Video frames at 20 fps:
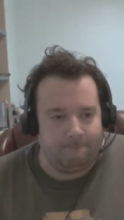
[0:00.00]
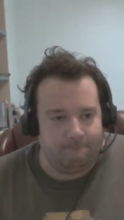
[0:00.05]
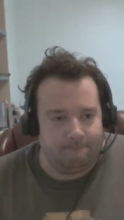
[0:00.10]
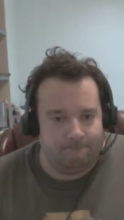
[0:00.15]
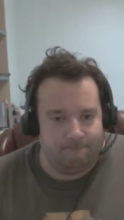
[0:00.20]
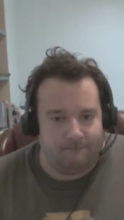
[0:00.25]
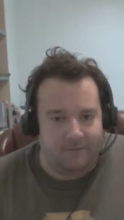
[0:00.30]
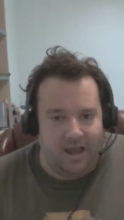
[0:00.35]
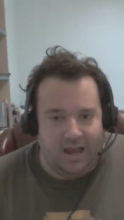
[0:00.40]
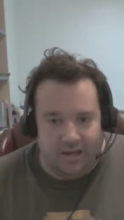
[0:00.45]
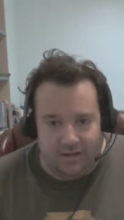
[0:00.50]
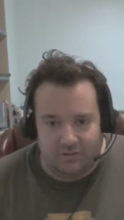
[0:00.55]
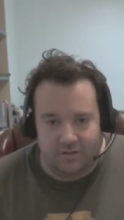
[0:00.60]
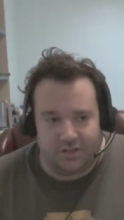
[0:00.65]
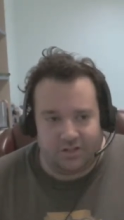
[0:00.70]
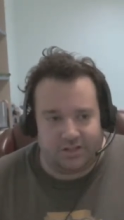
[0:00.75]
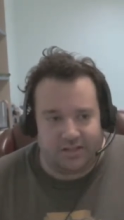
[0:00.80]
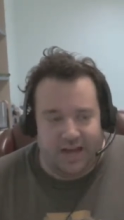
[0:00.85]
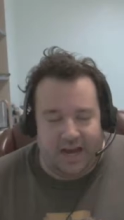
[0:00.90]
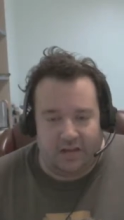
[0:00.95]
I
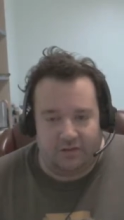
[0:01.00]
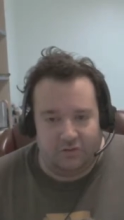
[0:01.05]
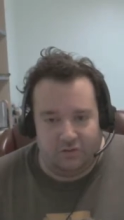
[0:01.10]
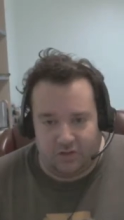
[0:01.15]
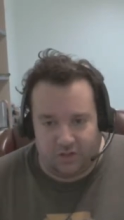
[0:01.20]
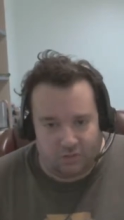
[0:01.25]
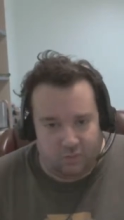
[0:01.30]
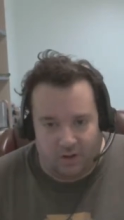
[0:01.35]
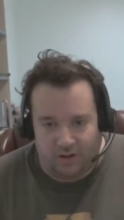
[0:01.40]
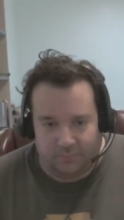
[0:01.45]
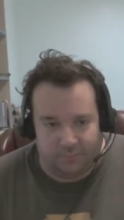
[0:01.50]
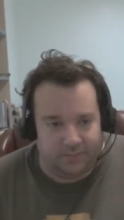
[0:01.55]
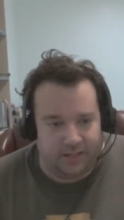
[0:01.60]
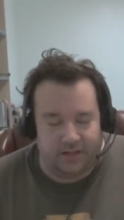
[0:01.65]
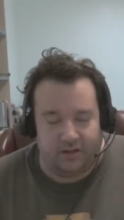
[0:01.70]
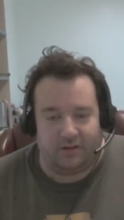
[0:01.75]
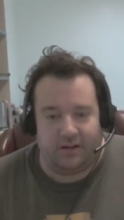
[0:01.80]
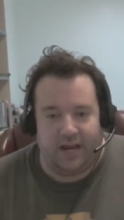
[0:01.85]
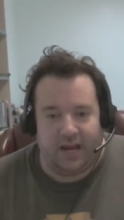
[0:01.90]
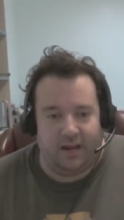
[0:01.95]
understand you just want to play
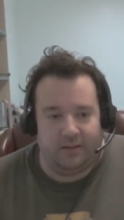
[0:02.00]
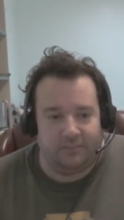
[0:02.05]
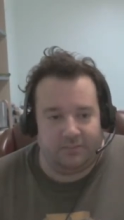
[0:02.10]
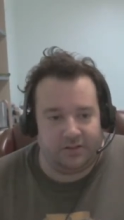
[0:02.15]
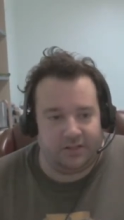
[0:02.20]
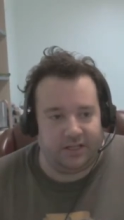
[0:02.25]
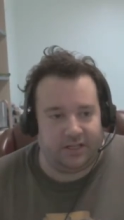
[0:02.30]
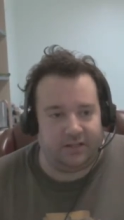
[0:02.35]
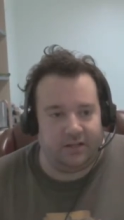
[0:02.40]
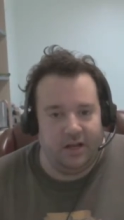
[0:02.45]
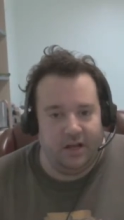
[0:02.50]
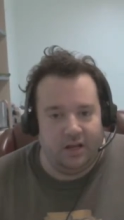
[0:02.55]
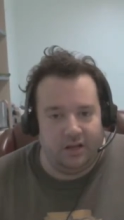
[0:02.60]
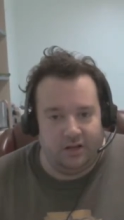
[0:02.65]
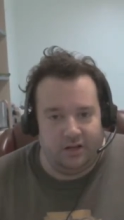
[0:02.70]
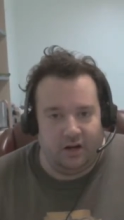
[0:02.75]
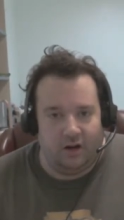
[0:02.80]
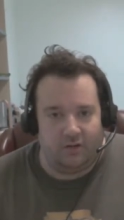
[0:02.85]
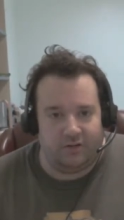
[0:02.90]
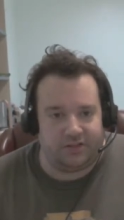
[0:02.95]
your games.
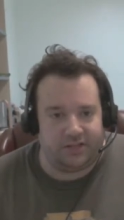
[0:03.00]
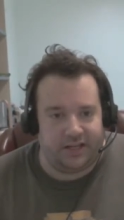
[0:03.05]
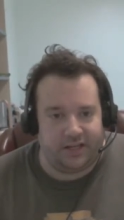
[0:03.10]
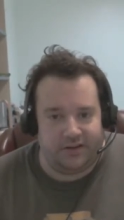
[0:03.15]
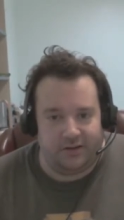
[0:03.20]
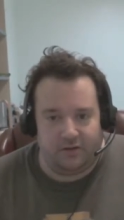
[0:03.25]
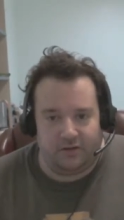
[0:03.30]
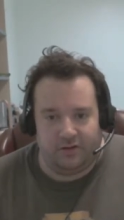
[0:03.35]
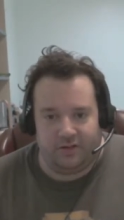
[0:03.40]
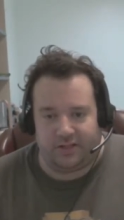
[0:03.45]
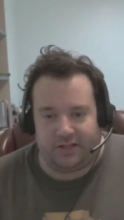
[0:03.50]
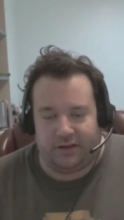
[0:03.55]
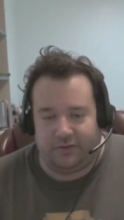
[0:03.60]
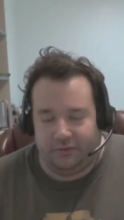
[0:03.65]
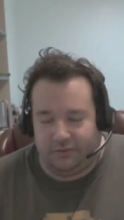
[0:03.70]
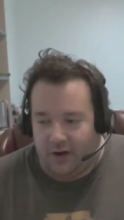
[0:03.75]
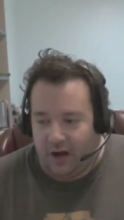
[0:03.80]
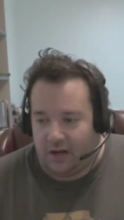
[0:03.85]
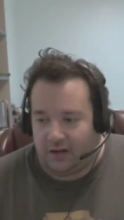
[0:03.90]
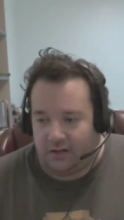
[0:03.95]
It's like
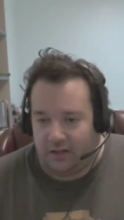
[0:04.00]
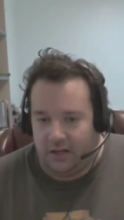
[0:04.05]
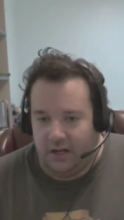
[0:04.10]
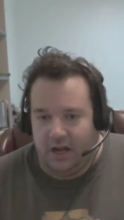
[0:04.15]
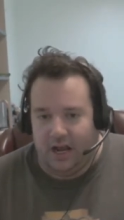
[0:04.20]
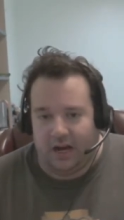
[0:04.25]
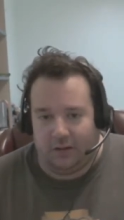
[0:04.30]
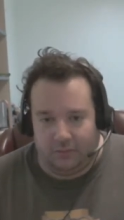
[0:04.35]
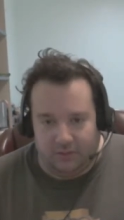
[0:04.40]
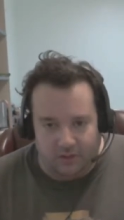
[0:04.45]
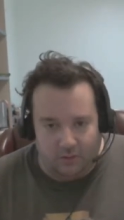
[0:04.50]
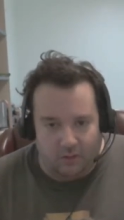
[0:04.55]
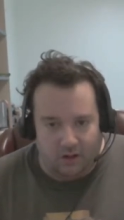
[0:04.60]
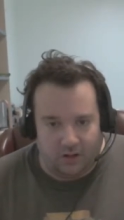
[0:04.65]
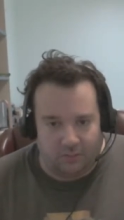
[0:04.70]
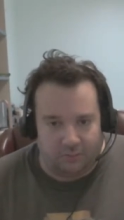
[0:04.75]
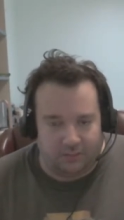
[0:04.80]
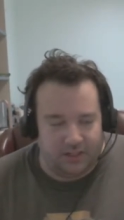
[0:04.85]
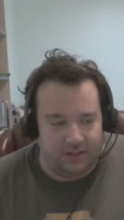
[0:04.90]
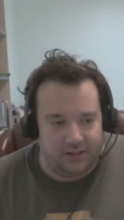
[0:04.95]
fuck. I really want
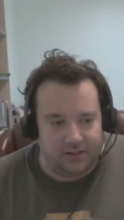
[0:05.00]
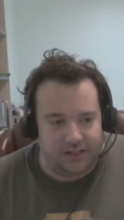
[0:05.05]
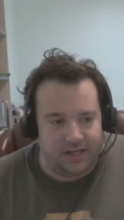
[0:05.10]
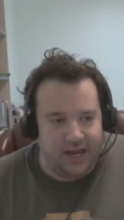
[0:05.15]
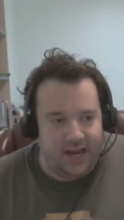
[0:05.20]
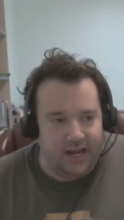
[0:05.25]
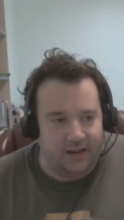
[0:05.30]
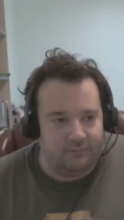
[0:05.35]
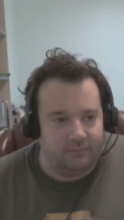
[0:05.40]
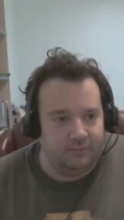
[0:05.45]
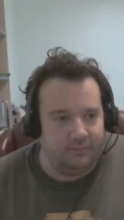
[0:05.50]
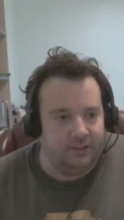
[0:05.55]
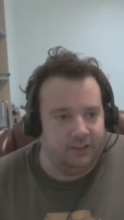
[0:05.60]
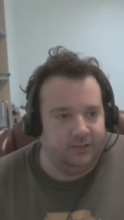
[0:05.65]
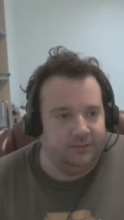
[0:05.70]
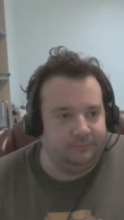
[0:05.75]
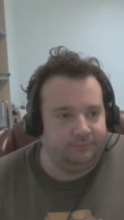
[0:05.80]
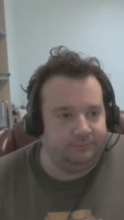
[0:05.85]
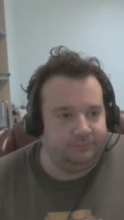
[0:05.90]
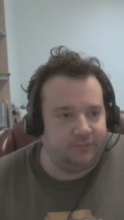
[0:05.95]
to play this game,
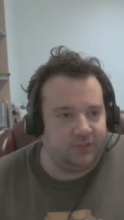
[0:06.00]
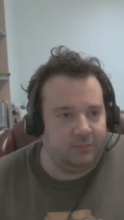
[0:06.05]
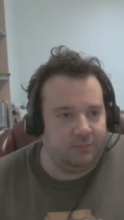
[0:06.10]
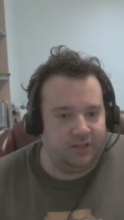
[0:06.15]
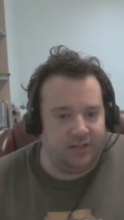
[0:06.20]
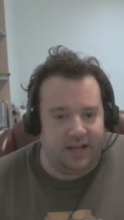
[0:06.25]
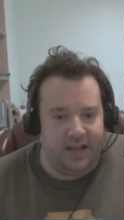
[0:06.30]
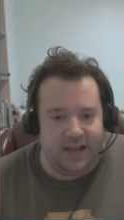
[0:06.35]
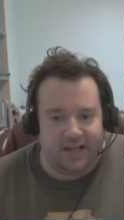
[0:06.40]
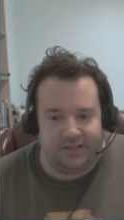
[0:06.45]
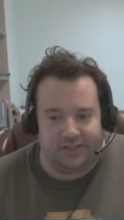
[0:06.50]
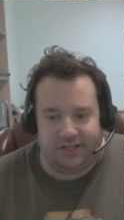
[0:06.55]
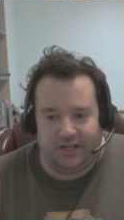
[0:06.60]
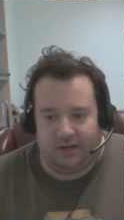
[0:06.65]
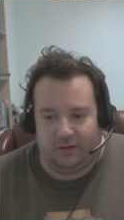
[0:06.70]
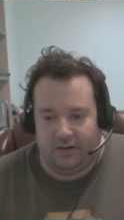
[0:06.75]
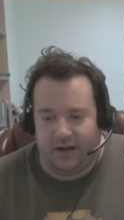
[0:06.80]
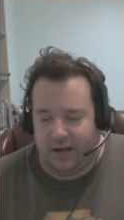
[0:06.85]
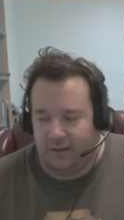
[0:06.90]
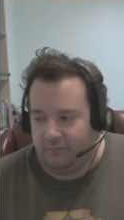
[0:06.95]
but it has
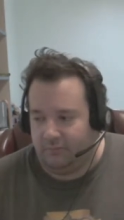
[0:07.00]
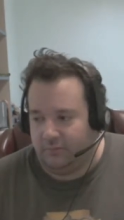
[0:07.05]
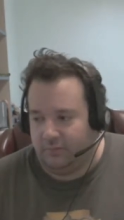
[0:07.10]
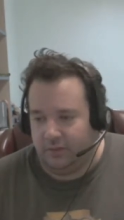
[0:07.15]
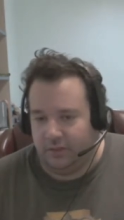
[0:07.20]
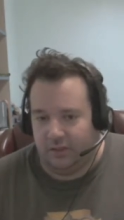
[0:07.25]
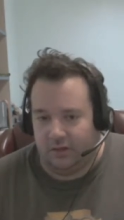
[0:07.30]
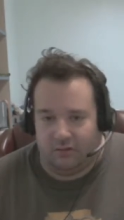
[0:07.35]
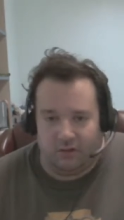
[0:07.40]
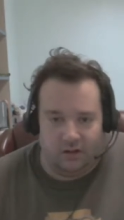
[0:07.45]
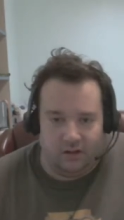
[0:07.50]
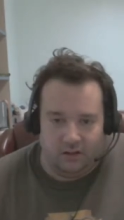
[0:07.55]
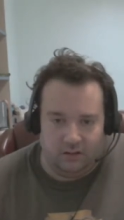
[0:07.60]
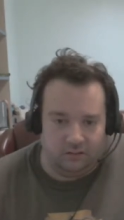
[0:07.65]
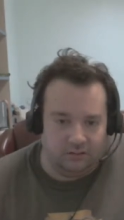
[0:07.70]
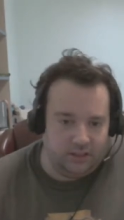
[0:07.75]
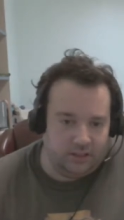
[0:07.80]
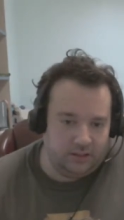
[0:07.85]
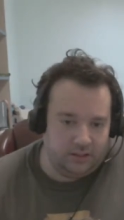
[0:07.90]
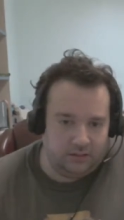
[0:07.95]
DRM. Well,
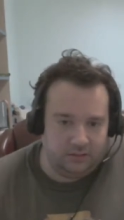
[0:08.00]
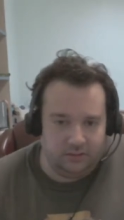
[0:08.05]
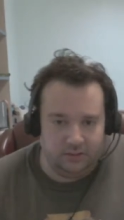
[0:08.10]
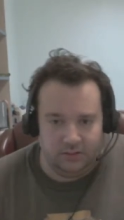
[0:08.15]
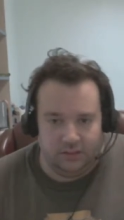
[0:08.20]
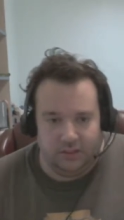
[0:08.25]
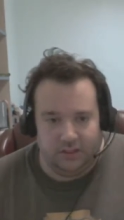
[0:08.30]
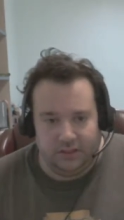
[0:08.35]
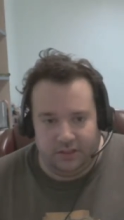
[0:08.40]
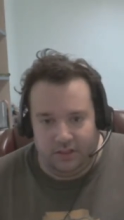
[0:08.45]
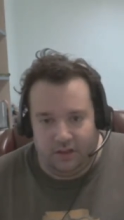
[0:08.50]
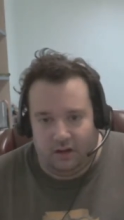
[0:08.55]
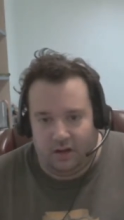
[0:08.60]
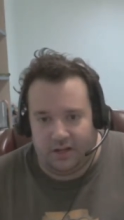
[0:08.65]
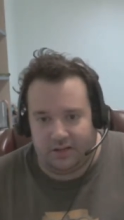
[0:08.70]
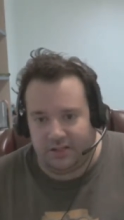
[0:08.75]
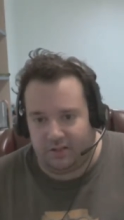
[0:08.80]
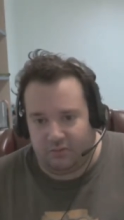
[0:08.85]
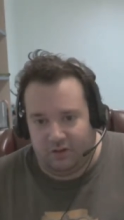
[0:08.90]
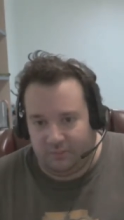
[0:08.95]
I
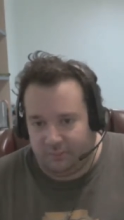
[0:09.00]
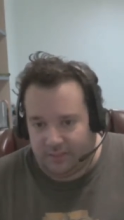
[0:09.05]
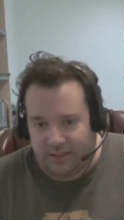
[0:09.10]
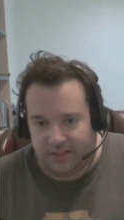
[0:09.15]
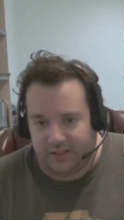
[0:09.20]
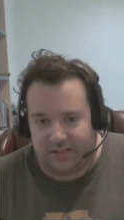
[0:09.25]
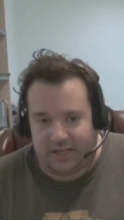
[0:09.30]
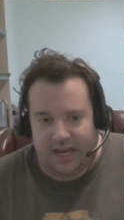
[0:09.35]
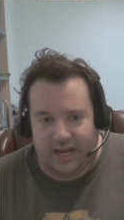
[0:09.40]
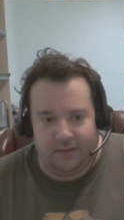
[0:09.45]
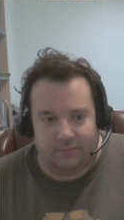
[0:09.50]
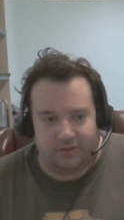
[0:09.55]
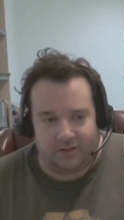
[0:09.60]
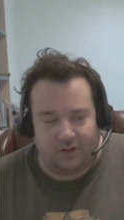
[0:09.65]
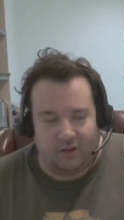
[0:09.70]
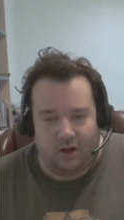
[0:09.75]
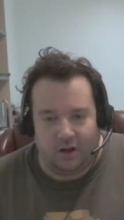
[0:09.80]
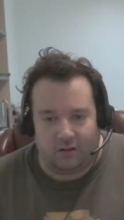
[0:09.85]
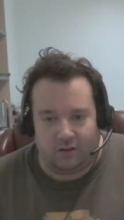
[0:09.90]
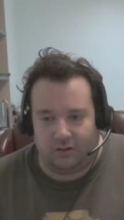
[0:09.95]
just want to play this game, so
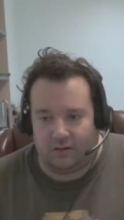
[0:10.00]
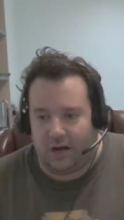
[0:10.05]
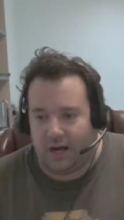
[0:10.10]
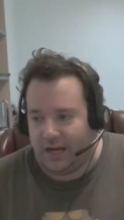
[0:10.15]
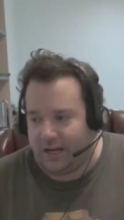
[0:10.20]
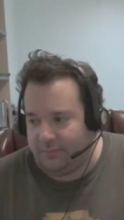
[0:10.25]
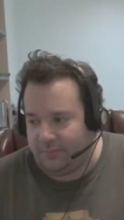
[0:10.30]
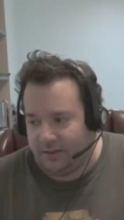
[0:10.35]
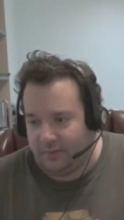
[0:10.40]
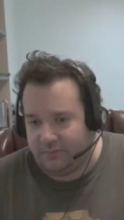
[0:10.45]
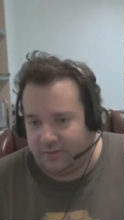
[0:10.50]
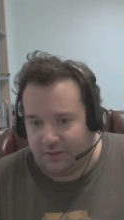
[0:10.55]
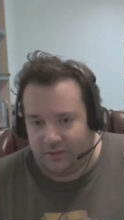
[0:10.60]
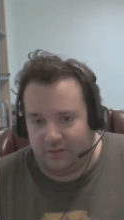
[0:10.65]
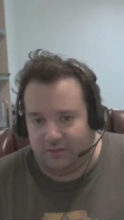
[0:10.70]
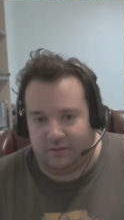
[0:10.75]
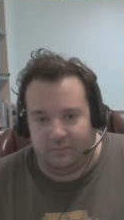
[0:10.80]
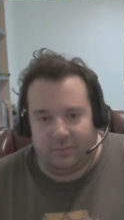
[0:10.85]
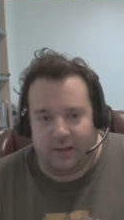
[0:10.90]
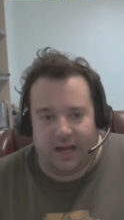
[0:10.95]
I'll cry, but I'm still going
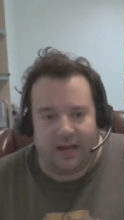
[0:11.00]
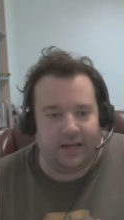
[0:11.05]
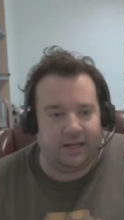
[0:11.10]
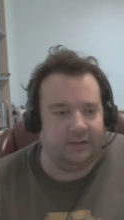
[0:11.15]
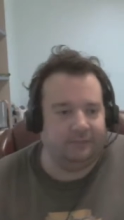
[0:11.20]
to buy it.